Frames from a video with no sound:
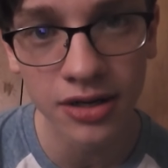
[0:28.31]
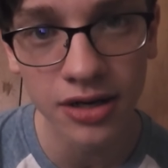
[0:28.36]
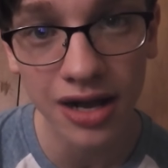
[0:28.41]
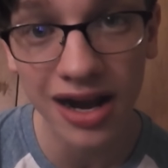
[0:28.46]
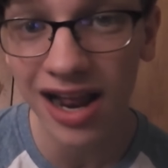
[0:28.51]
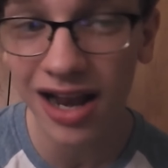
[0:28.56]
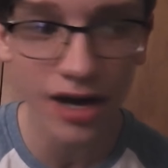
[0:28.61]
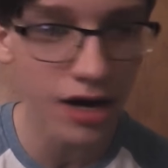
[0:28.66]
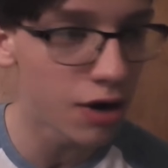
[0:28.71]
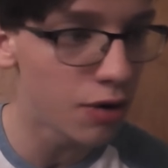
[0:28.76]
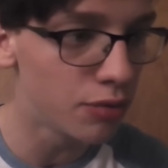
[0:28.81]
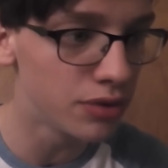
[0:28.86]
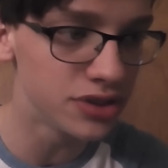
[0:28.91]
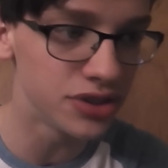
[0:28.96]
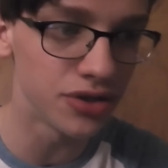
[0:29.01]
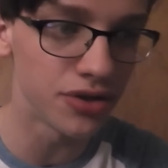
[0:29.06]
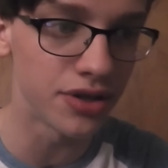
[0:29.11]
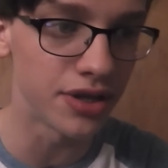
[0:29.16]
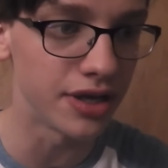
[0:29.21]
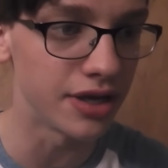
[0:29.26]
And I know what
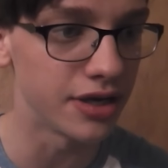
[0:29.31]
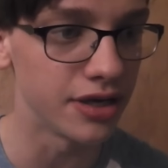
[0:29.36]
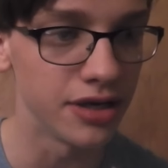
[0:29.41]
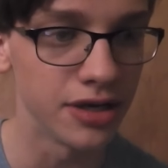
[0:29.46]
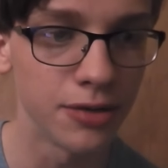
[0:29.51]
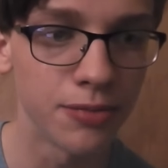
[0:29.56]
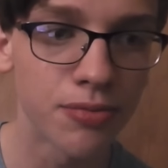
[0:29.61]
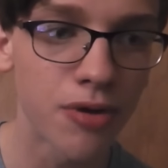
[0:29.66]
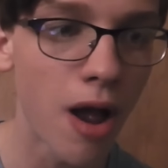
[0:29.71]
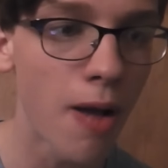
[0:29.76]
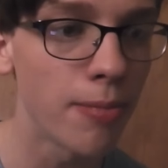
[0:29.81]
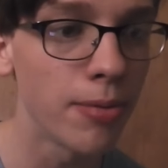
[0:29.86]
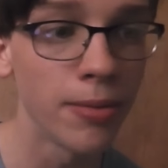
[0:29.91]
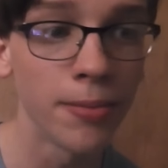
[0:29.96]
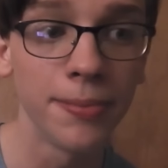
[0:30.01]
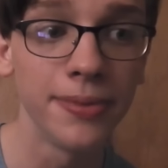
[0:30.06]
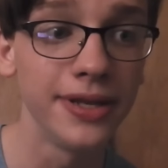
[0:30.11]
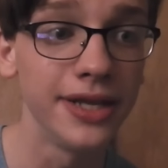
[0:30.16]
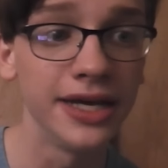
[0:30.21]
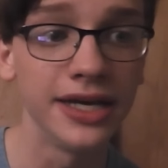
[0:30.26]
you're thinking. You're
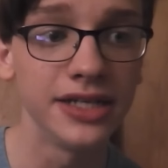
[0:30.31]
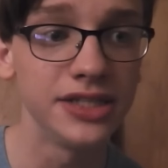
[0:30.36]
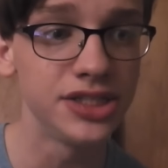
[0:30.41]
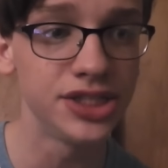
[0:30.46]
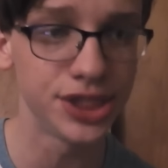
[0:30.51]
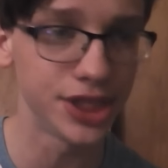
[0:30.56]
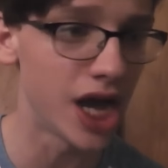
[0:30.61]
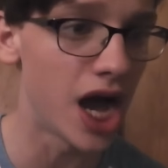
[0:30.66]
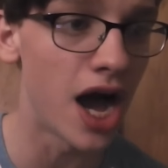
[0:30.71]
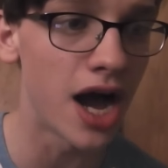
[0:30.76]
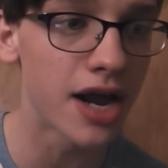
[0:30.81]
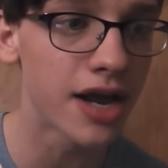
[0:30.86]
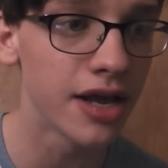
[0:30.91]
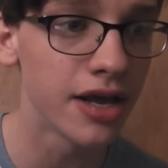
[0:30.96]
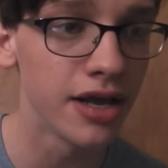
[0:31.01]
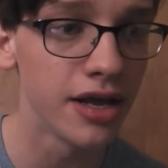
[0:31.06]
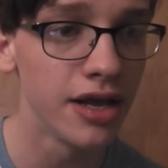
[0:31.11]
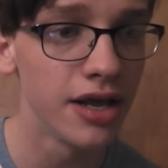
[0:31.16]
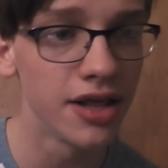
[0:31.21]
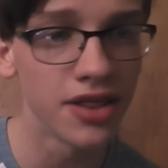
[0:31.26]
probably in shock,
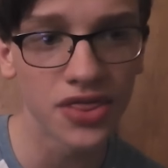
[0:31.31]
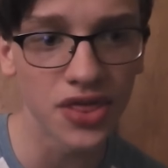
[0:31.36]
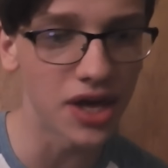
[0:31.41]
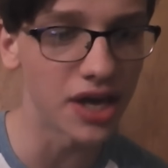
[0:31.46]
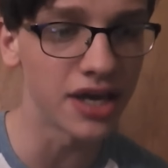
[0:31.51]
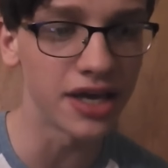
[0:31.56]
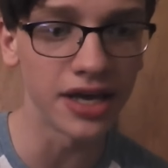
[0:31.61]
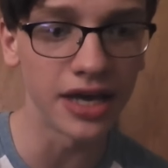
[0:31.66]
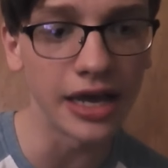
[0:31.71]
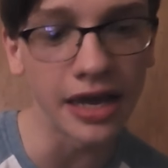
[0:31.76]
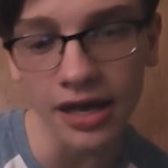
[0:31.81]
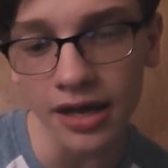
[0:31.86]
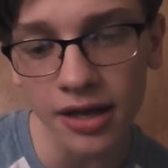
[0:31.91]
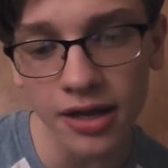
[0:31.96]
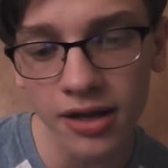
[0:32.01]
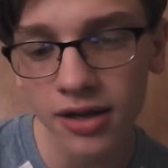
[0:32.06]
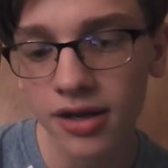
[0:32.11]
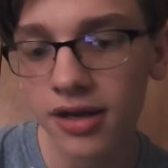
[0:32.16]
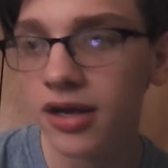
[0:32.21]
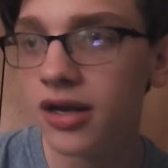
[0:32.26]
thinking,
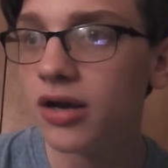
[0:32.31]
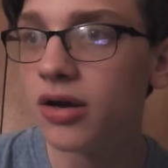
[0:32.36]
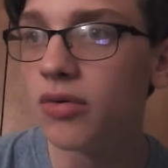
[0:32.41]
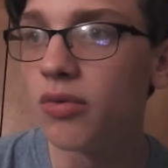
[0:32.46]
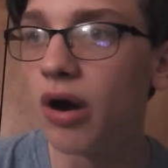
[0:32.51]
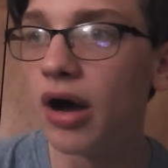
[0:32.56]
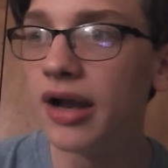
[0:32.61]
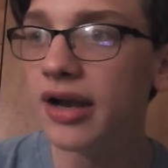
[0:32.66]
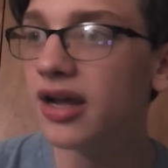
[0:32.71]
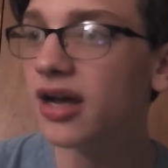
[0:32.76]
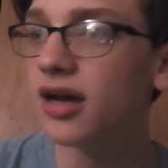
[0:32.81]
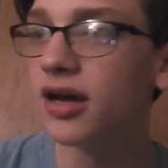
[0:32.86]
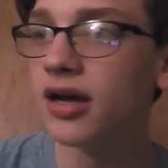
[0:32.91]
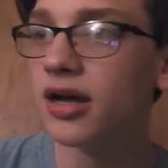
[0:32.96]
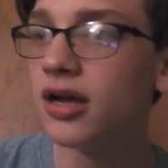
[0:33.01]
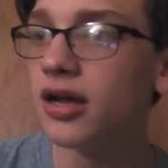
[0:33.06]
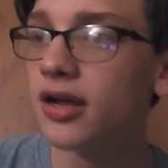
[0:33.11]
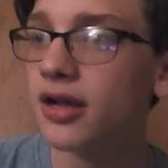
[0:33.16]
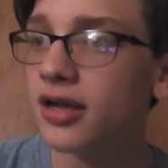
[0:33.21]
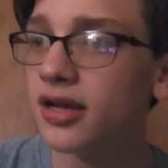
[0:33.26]
what?
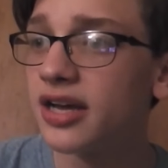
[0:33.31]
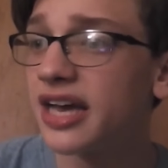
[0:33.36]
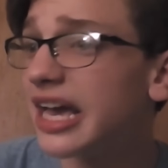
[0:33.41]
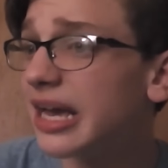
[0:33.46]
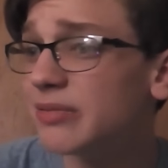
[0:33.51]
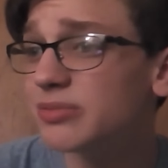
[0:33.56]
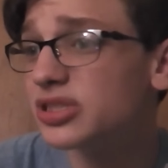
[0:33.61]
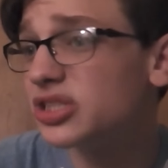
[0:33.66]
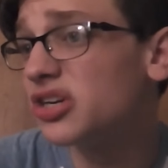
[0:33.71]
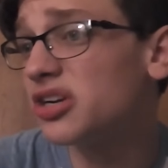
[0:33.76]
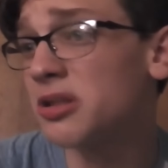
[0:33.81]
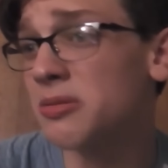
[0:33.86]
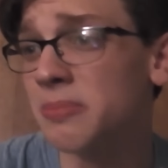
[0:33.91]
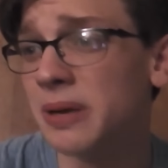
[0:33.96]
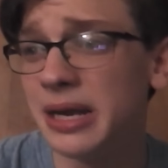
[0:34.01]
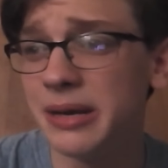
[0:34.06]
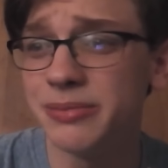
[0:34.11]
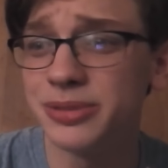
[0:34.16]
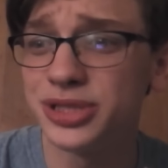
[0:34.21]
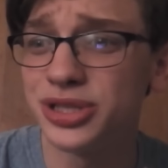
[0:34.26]
Keemstar the
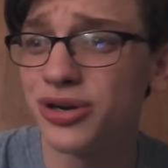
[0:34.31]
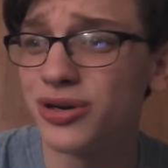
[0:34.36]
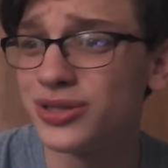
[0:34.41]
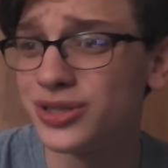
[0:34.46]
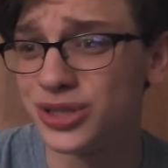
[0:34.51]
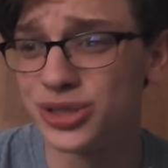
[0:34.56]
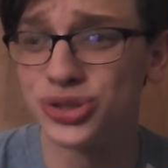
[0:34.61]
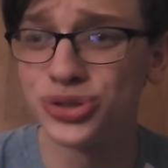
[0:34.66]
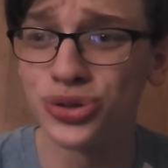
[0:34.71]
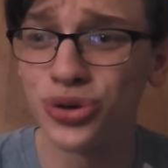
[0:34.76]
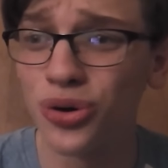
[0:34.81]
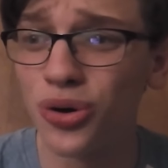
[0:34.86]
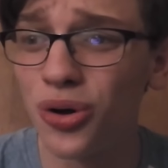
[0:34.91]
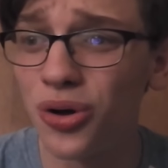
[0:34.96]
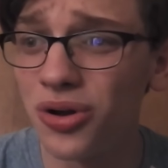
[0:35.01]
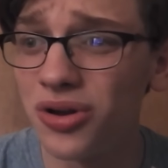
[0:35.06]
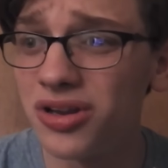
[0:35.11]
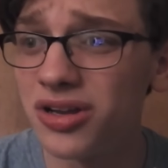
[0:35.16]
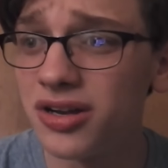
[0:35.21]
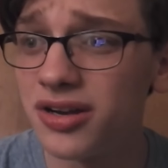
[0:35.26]
meme star is a
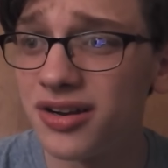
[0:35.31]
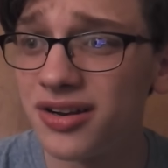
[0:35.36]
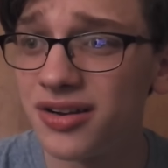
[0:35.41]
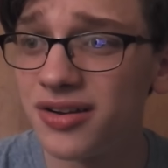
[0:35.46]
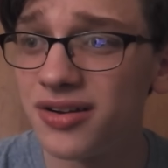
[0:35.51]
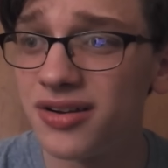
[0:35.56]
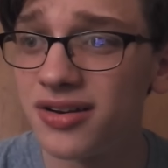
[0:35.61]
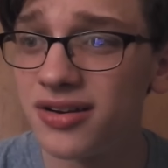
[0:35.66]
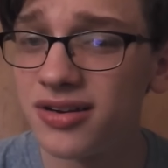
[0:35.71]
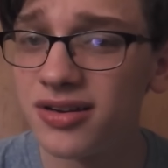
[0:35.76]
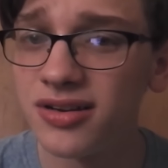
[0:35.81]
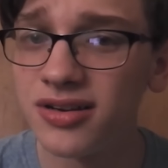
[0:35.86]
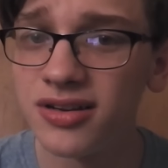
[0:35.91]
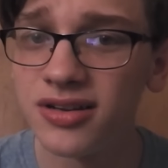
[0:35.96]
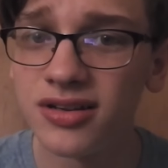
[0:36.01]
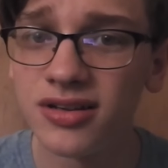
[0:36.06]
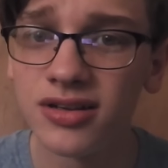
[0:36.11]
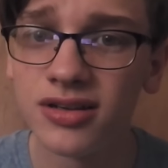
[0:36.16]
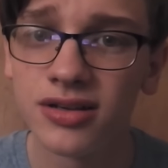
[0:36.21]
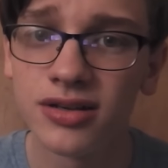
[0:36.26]
troll?
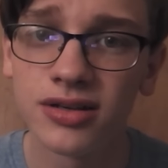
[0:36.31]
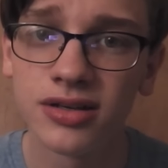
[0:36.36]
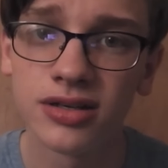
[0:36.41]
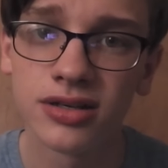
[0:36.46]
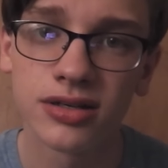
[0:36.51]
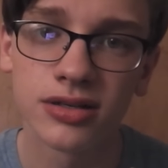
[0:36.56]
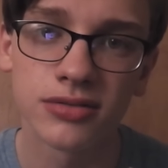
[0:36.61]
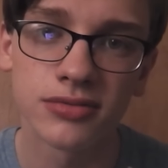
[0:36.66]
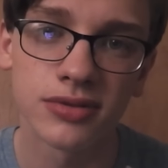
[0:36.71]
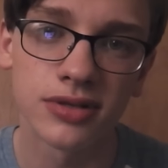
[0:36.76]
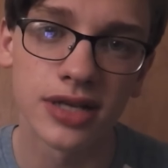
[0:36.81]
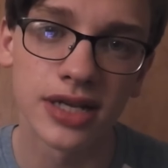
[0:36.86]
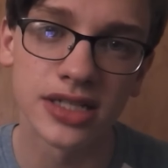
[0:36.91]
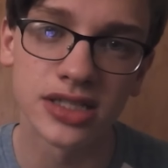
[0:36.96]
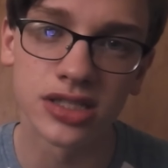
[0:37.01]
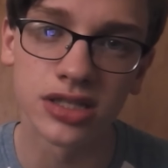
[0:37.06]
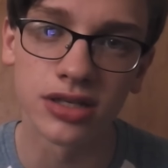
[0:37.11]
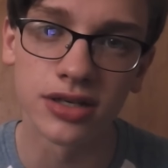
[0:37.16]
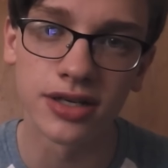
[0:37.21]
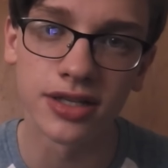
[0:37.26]
Well,
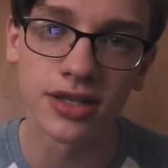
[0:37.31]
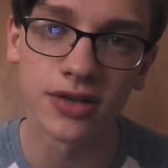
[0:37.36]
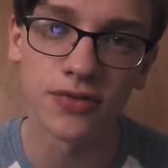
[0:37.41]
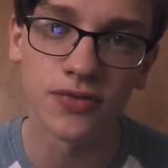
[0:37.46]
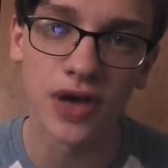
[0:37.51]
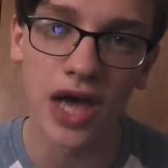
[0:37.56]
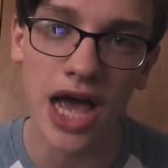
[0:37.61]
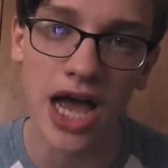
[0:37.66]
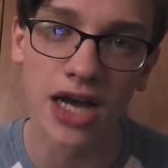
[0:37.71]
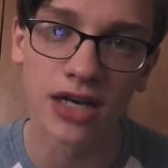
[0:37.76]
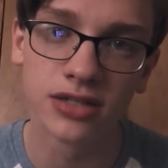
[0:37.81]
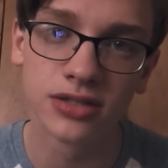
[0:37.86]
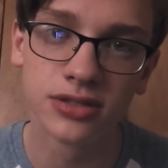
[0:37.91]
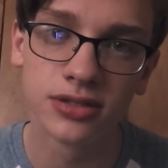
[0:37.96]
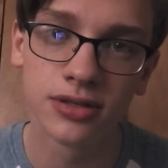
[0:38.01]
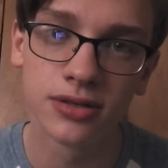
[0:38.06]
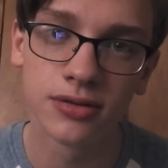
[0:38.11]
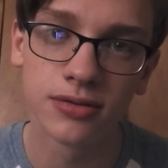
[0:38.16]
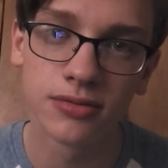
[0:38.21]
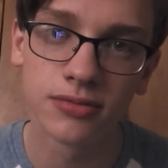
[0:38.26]
let's look at the facts.